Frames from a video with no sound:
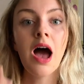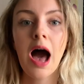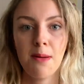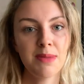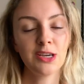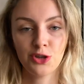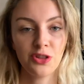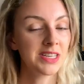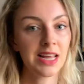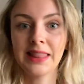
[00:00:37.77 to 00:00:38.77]
I'll make sure
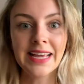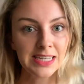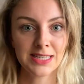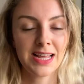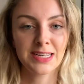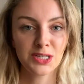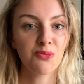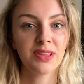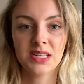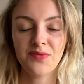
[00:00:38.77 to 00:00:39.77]
there's a link to that
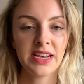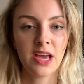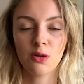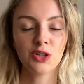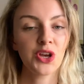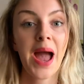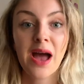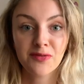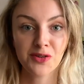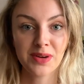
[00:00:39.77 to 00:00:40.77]
somewhere in this video because you
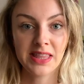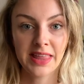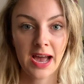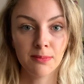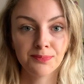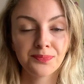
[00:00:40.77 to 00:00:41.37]
have to read that.